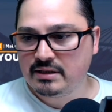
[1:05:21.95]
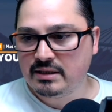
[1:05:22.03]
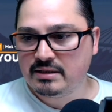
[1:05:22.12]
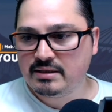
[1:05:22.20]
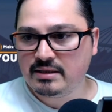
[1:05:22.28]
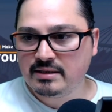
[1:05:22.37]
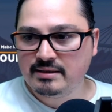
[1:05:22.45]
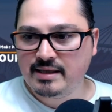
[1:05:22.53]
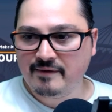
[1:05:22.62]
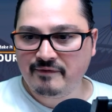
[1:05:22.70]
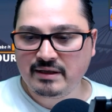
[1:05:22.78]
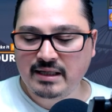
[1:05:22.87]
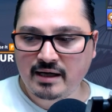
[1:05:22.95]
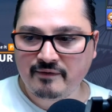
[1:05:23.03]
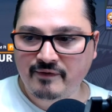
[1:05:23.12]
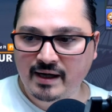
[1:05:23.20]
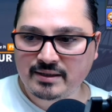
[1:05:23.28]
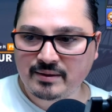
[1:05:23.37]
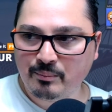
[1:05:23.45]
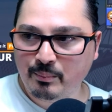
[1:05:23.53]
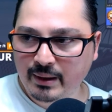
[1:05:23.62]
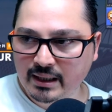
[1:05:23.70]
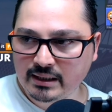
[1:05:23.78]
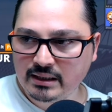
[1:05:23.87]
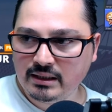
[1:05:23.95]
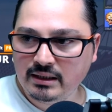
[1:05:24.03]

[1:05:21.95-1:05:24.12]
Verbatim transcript: It's it's definitely not a factor, but